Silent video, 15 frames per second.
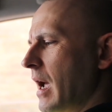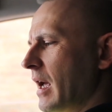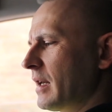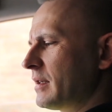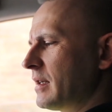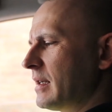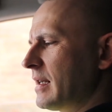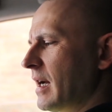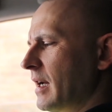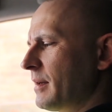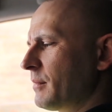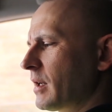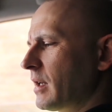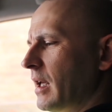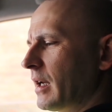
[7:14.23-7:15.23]
at the
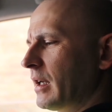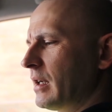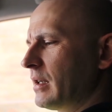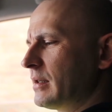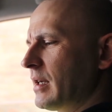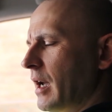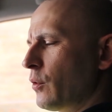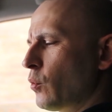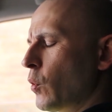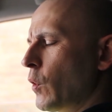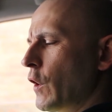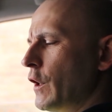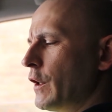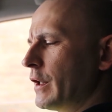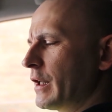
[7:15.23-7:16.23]
time clacking dire
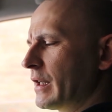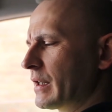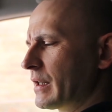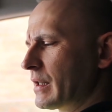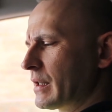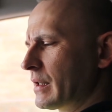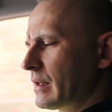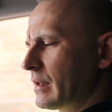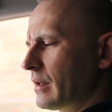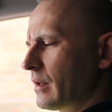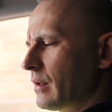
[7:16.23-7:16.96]
warnings